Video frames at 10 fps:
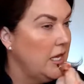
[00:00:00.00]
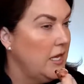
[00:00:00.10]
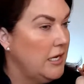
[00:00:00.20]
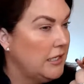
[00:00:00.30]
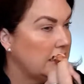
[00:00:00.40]

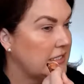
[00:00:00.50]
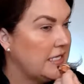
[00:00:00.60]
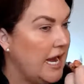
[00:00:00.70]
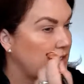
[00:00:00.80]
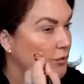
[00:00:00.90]
Because
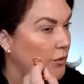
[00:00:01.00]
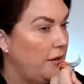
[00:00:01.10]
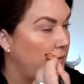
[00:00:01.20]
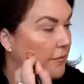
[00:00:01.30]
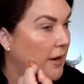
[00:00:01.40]
that's where
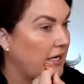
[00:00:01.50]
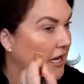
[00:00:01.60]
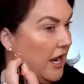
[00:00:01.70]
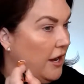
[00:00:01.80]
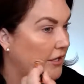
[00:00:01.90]
my,
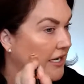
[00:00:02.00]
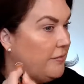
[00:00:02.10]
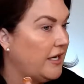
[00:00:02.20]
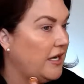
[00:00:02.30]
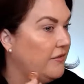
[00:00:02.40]
I need my
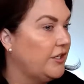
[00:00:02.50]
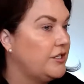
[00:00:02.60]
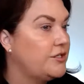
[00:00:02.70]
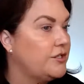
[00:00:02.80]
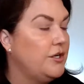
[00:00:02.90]

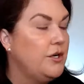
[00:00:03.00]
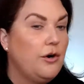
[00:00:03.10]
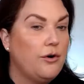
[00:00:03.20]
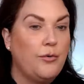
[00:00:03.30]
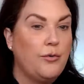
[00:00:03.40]
coverage
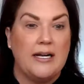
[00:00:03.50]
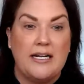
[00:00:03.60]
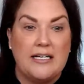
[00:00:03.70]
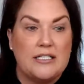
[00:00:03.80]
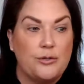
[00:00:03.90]
or where I
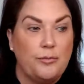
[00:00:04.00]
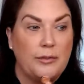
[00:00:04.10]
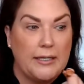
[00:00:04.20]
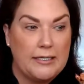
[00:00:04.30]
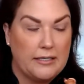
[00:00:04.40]
need to
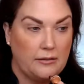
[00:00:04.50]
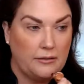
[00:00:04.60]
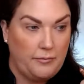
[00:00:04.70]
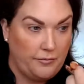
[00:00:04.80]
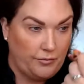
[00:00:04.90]
blend it a little
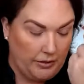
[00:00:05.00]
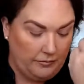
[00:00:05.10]
bit more.